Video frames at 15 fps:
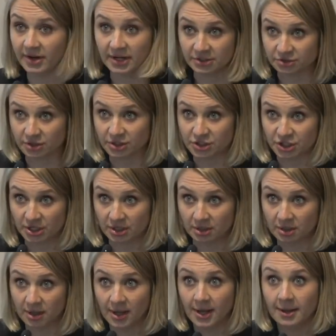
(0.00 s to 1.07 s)
hydration.
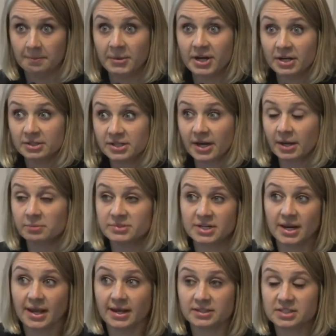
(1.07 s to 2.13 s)
Many times it
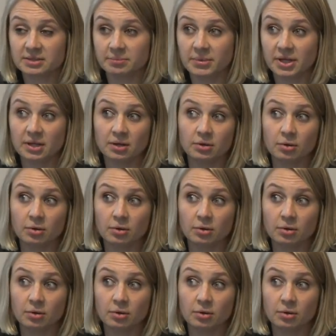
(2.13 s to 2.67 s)
has to be,